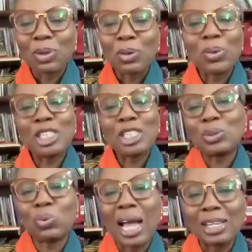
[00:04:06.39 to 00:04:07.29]
Which is
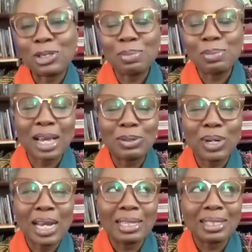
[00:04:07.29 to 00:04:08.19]
why sometimes
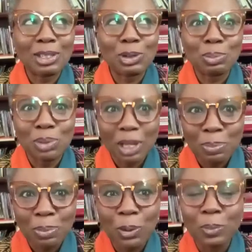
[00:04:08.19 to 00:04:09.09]
when I say to
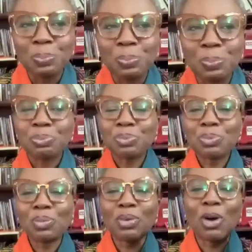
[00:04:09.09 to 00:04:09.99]
people,
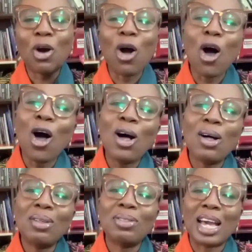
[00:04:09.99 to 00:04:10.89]

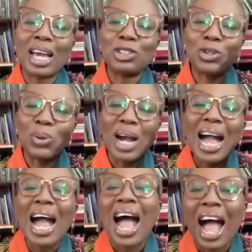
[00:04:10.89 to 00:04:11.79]
all that you
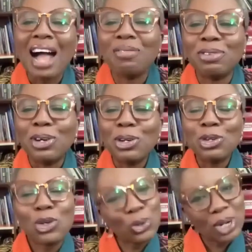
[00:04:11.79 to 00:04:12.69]
have,
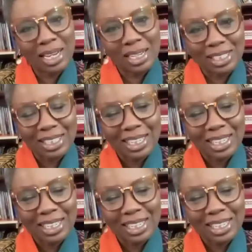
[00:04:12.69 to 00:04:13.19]
you need.